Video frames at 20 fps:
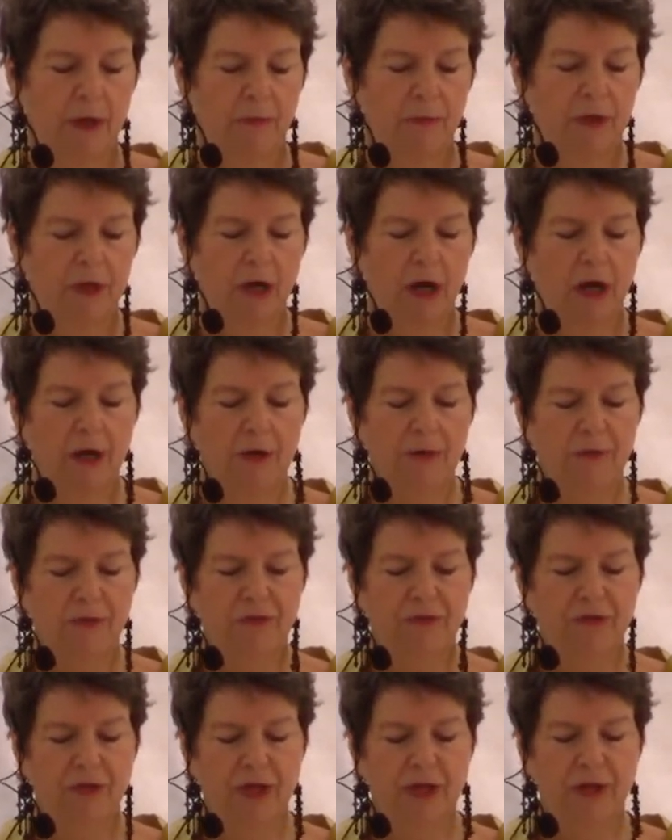Ricardo
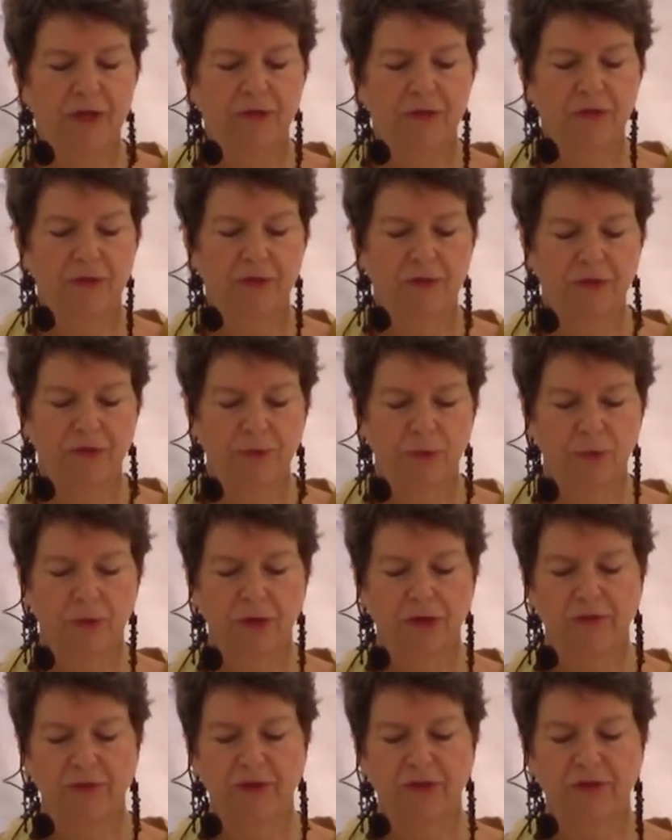has done this
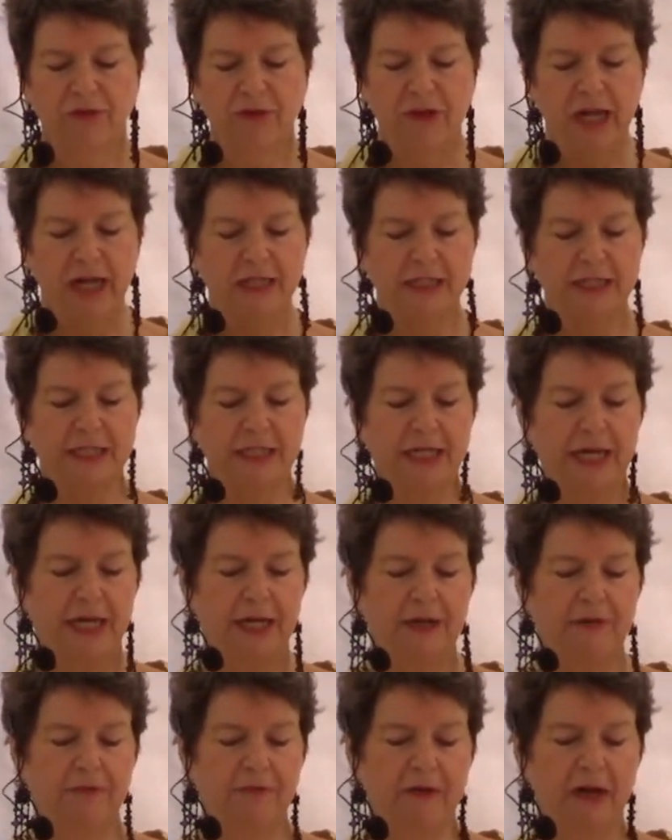work since
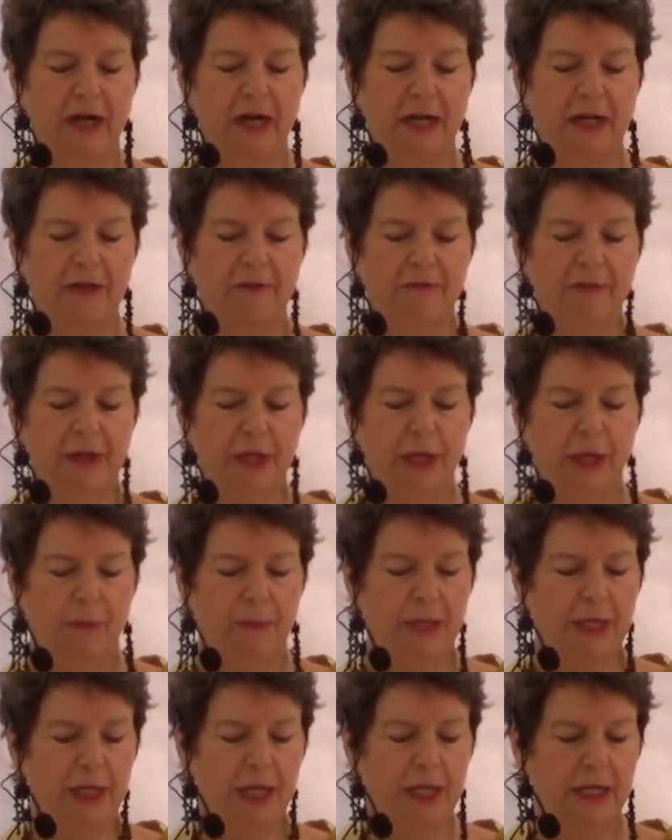1985,
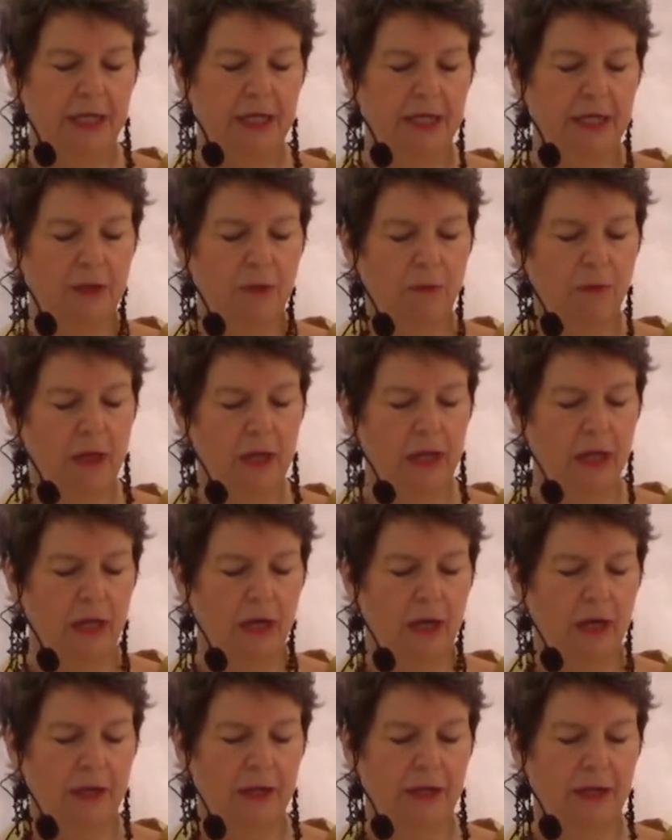beginning in
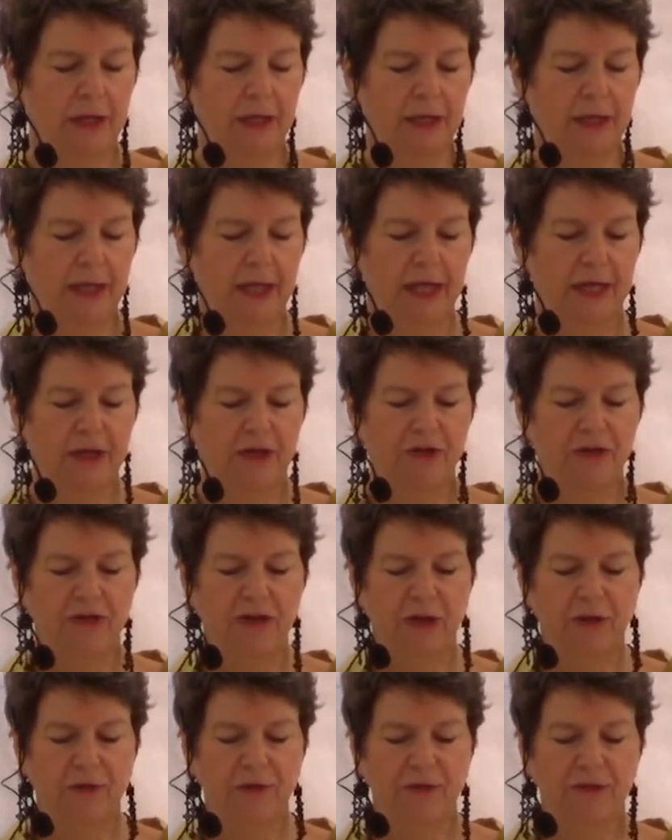Guadalajara and in
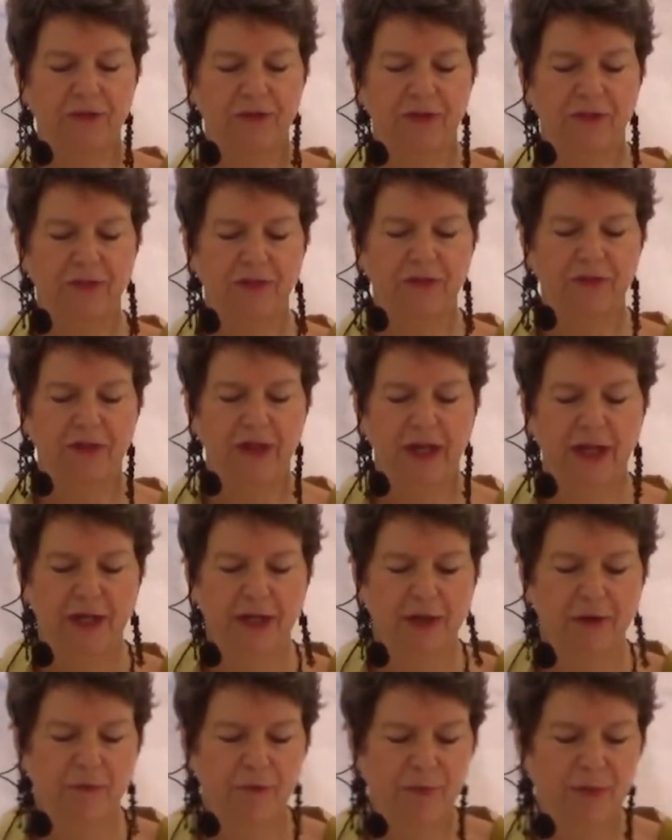shelters in the state
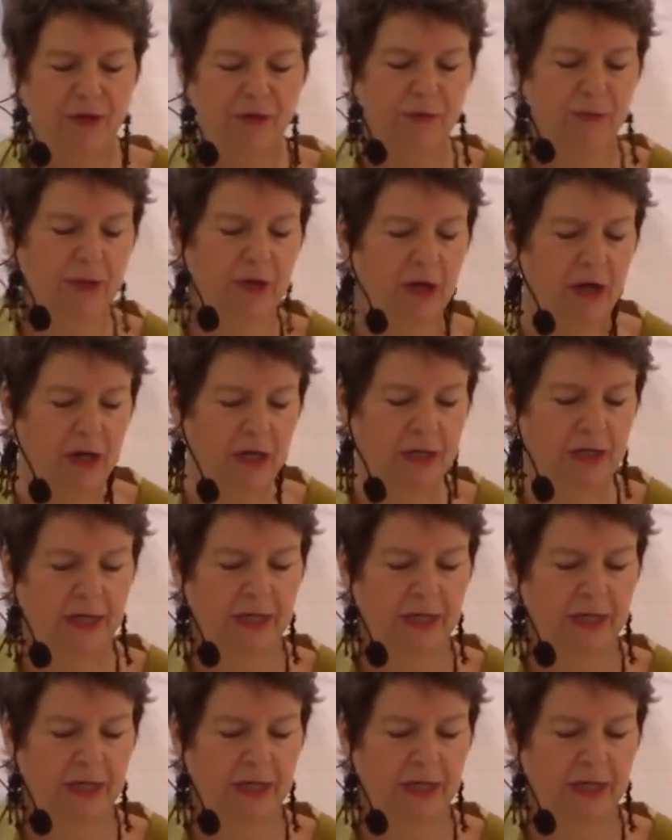of Michoacán.